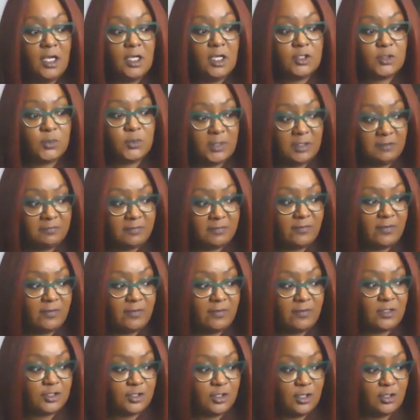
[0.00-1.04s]
a
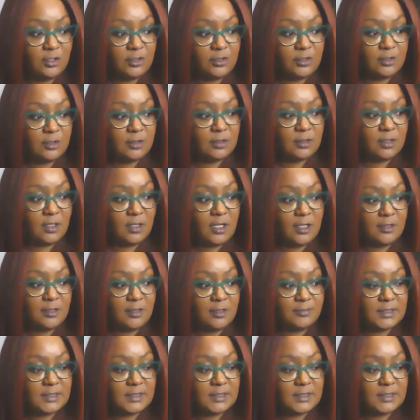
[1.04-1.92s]
$2,500 um,